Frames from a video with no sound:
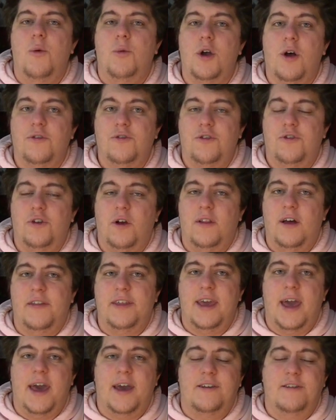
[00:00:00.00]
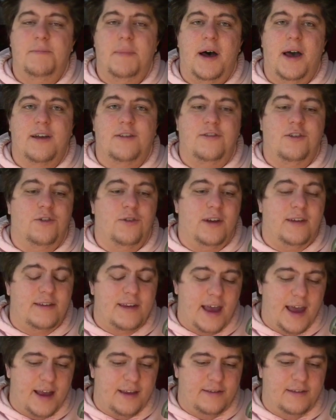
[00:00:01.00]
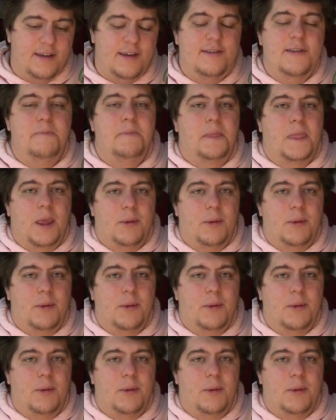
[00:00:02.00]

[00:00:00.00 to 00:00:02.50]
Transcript: We also saw a lot of the Xbox Series S's,